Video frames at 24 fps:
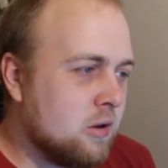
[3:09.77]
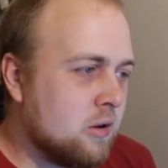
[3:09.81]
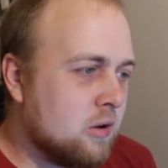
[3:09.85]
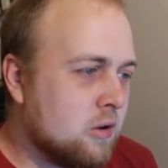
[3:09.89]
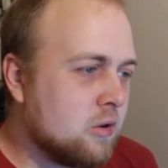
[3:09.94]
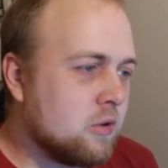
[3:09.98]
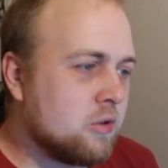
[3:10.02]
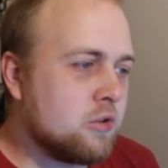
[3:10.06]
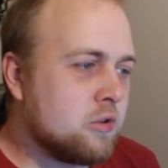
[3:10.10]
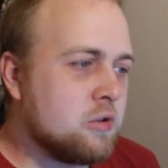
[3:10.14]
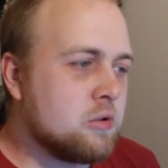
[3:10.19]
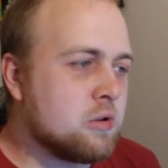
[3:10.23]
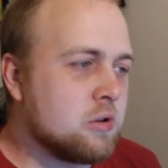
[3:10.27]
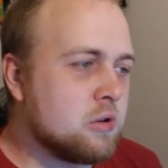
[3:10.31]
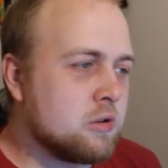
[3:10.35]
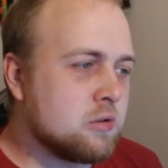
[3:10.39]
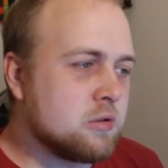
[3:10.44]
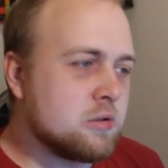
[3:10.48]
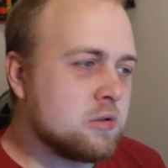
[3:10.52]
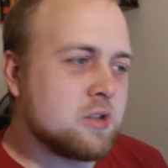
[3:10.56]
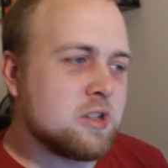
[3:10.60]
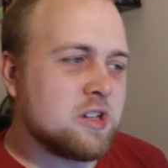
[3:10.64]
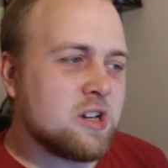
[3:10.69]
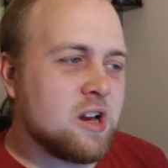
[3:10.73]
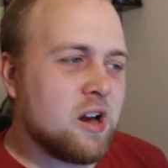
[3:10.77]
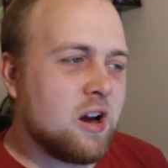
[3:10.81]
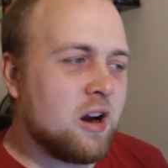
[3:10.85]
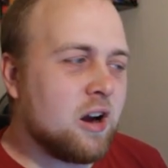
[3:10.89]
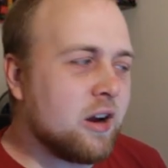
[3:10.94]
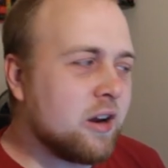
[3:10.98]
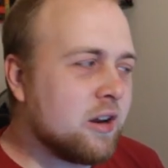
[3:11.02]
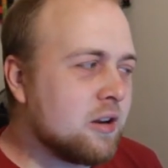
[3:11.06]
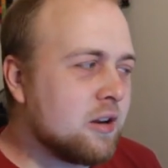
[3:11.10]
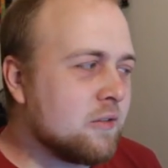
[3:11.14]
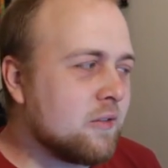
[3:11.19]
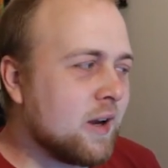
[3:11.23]
Because you can
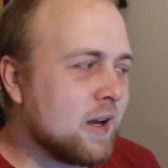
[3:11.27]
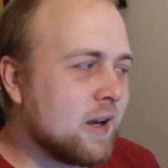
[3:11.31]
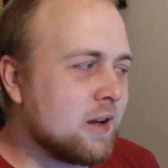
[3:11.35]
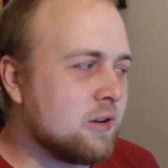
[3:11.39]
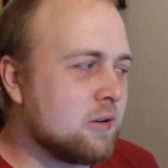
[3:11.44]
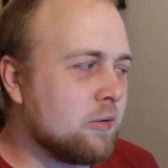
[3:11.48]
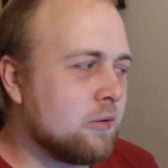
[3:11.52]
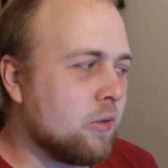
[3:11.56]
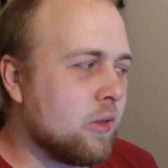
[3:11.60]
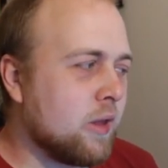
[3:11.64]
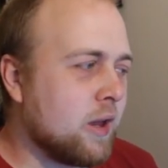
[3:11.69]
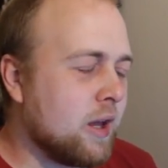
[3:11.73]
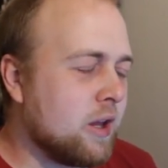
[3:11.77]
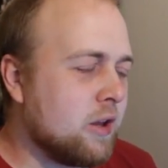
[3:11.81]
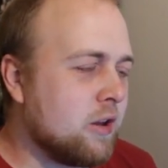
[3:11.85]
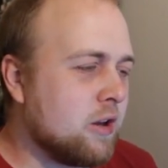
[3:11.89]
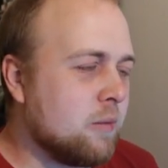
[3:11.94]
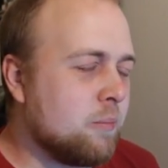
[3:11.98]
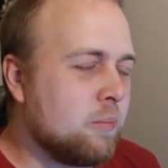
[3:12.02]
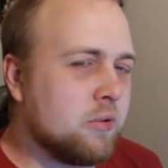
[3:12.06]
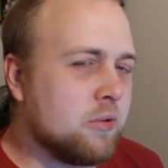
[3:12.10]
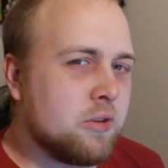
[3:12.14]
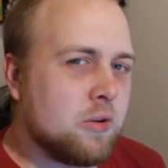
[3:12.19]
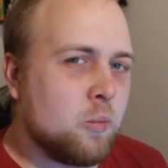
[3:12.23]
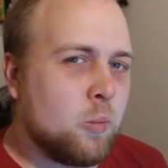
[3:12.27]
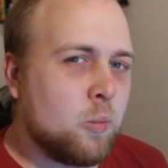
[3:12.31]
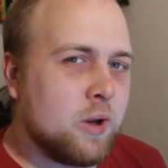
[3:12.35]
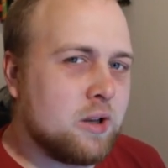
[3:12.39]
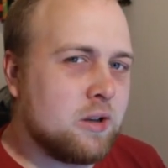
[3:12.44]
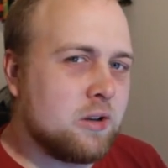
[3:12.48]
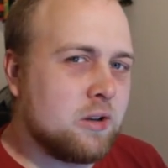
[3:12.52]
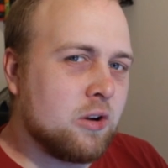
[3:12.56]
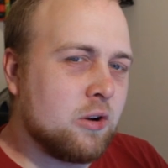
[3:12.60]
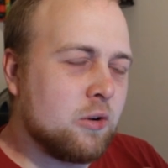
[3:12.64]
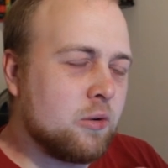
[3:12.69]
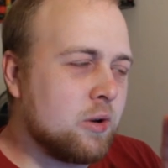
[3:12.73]
kind of angle that. You could put the
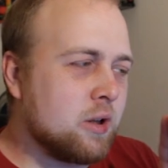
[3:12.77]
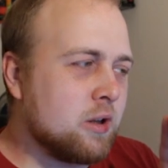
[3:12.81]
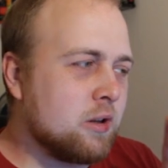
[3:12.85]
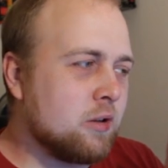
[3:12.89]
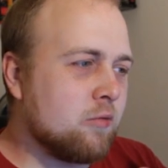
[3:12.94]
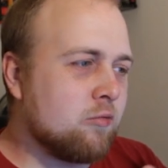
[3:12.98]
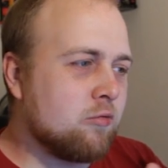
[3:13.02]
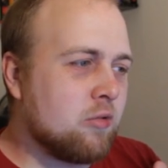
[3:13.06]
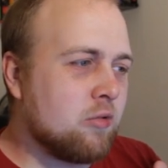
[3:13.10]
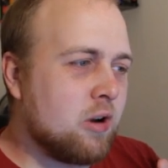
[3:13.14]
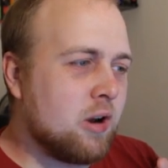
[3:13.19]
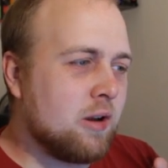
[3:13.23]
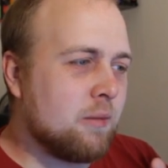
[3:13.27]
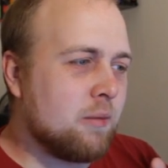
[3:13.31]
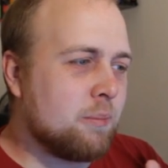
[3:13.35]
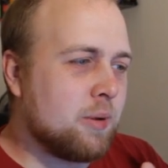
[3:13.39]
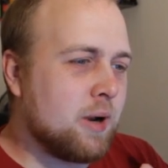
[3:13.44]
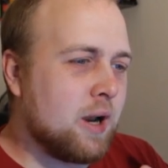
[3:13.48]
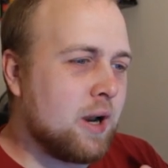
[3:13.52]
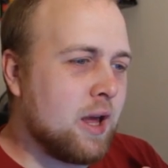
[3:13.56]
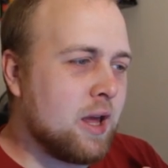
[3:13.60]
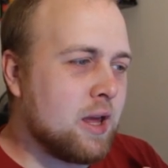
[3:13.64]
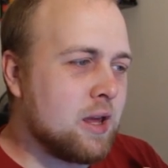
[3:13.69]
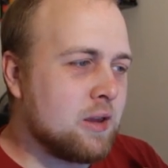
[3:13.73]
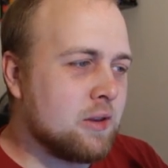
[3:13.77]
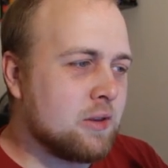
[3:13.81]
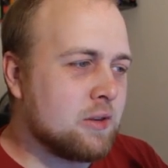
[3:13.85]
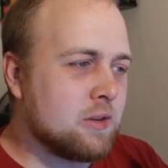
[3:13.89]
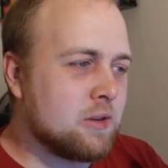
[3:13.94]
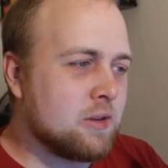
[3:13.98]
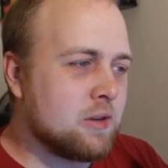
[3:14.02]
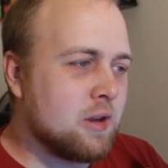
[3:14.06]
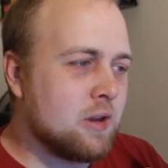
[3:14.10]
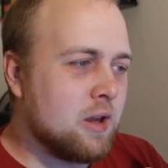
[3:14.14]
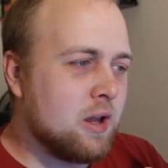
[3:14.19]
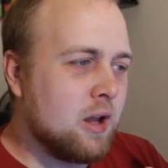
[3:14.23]
window in the right
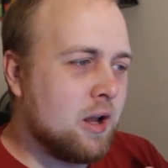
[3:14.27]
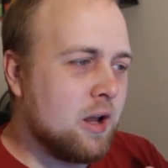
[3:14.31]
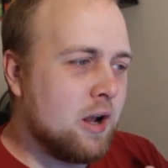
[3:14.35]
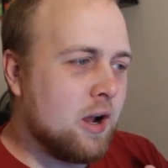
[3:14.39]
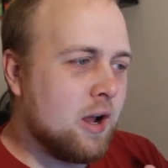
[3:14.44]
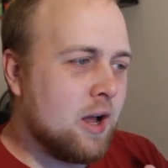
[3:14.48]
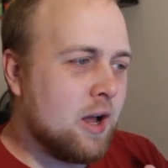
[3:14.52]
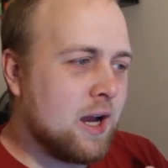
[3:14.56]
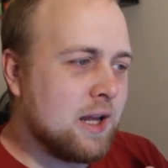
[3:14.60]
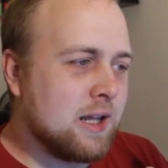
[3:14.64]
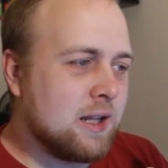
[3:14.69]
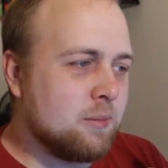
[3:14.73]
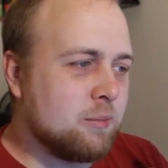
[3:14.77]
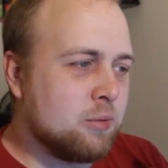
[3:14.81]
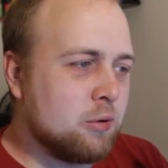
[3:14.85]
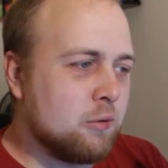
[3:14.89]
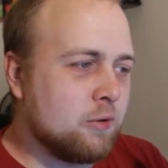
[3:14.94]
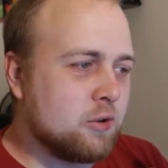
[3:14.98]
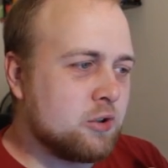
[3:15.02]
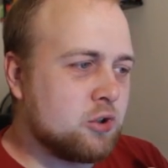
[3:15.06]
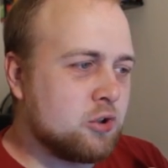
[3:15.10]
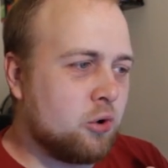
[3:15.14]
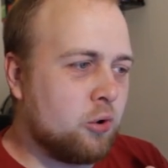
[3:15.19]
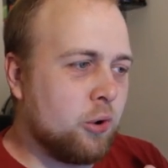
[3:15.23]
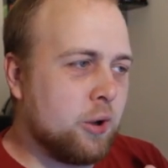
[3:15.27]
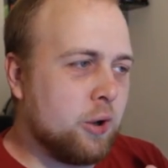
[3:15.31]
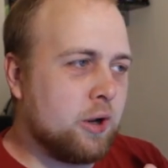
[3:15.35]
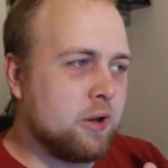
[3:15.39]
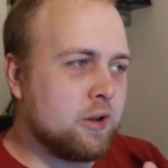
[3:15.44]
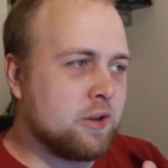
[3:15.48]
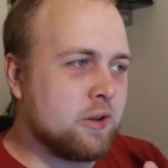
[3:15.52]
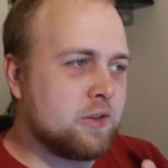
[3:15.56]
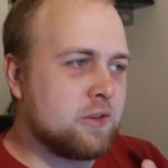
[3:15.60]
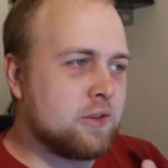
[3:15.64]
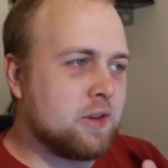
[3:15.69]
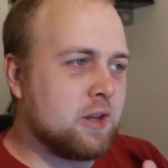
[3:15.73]
place and then put the
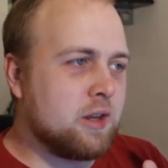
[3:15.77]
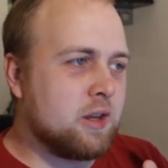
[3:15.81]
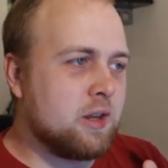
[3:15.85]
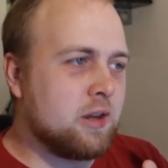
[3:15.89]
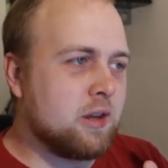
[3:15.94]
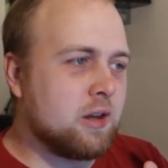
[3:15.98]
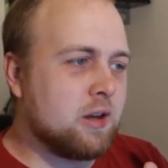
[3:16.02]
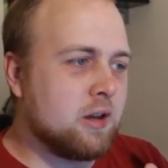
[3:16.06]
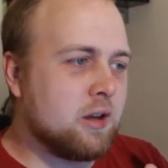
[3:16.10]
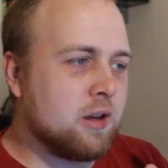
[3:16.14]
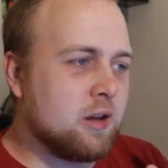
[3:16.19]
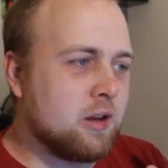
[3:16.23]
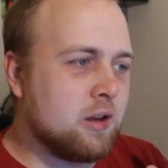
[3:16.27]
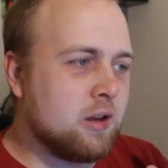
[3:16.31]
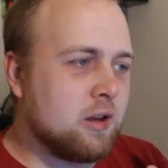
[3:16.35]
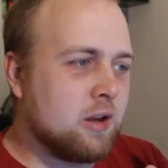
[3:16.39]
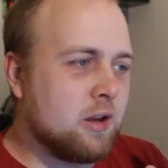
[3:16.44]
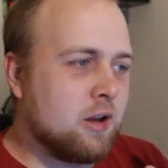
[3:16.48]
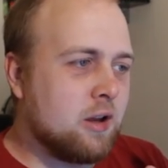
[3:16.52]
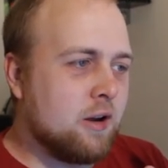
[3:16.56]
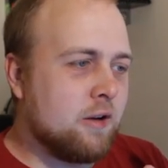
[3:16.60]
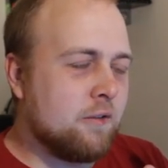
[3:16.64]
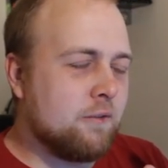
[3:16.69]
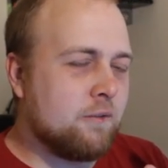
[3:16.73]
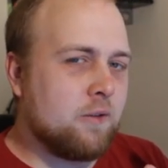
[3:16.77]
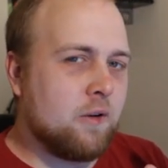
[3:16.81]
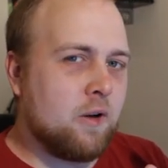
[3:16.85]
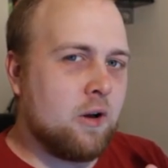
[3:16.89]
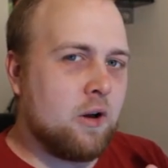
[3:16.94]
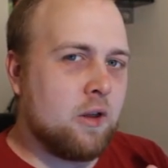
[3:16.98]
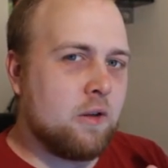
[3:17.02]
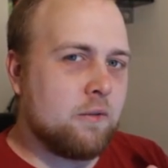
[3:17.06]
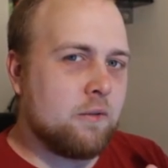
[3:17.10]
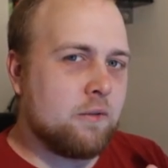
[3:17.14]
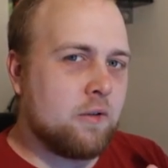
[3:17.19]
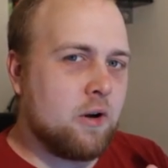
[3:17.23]
toilet seat
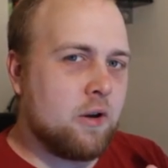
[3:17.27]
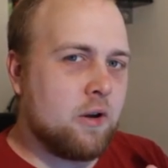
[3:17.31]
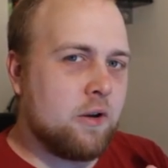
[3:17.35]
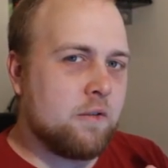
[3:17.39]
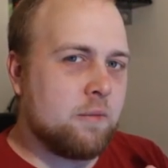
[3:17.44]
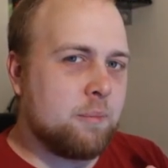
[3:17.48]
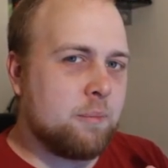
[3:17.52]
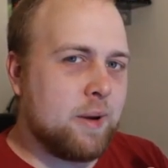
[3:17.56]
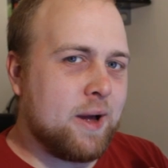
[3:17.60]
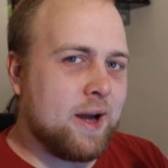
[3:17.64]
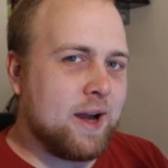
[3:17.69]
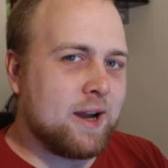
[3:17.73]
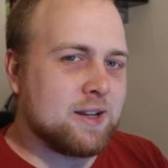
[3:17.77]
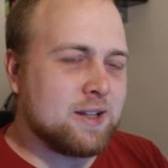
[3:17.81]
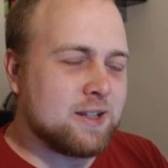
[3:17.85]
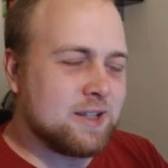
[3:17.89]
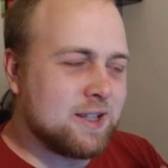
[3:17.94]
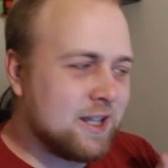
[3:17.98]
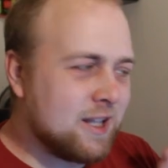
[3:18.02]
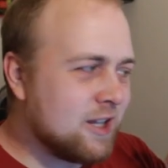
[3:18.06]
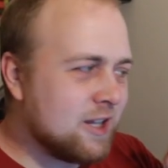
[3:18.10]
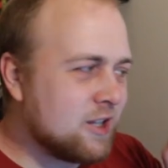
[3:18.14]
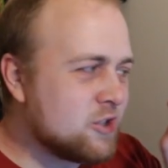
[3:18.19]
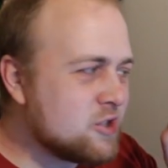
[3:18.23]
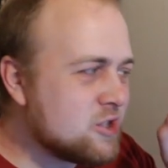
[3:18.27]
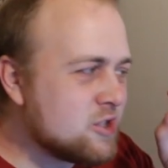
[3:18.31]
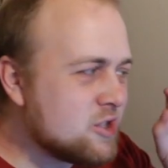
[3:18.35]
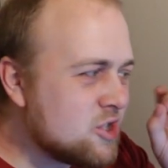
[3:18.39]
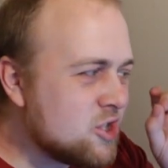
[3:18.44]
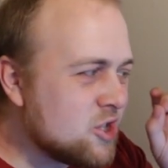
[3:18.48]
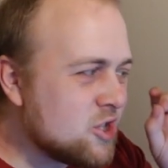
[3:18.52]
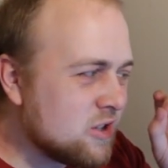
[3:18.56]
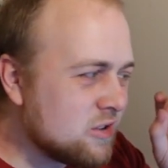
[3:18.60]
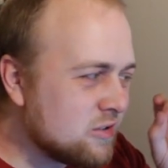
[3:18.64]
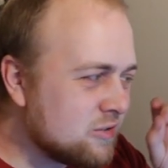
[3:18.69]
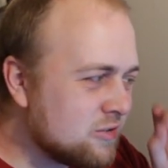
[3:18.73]
far enough back to get it
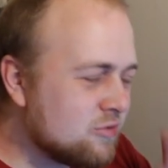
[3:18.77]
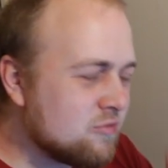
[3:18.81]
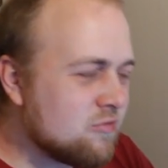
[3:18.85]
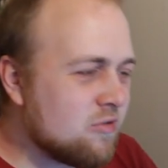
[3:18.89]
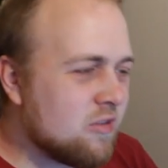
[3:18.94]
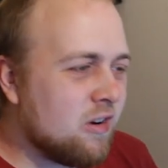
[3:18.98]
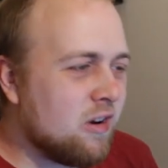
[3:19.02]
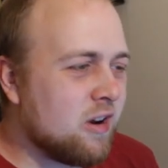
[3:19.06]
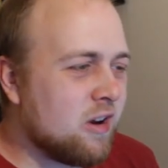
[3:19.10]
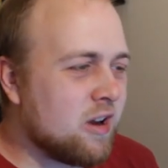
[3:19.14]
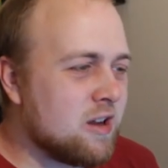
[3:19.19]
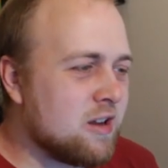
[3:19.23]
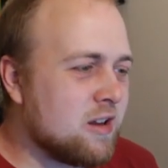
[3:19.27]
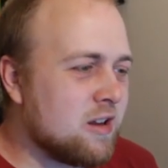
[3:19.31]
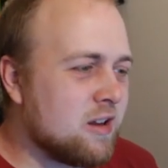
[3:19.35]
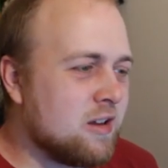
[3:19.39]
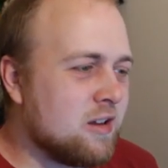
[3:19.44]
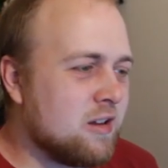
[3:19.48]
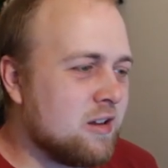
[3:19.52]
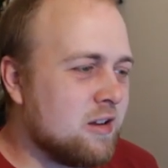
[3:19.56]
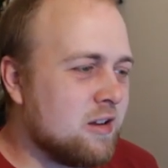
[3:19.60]
just right.